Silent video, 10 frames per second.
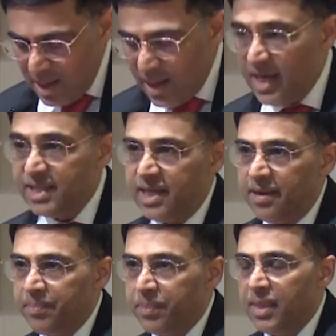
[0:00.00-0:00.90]

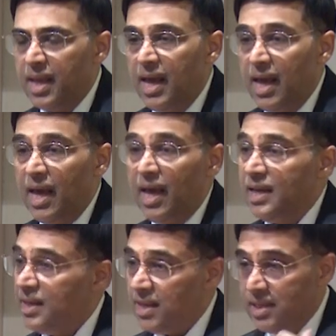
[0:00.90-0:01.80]
easier.
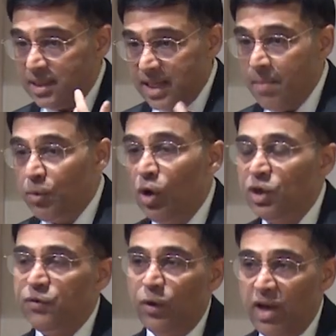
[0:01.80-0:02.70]
Same
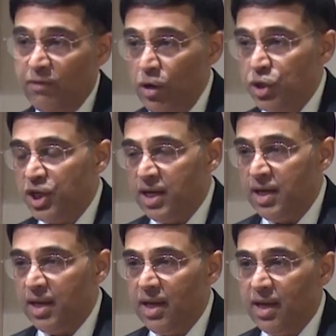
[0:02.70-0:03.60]
goes for
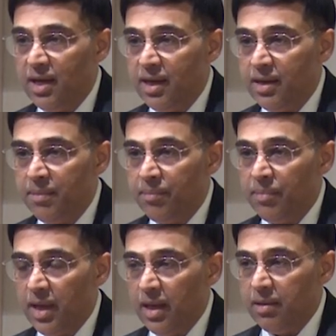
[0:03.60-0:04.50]
evolution
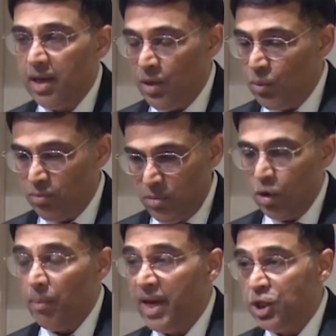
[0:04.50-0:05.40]
in
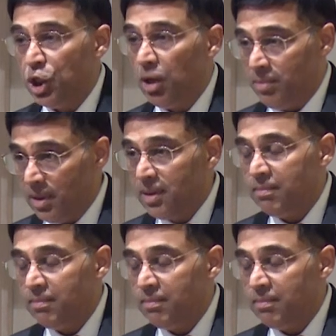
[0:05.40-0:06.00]
your main job.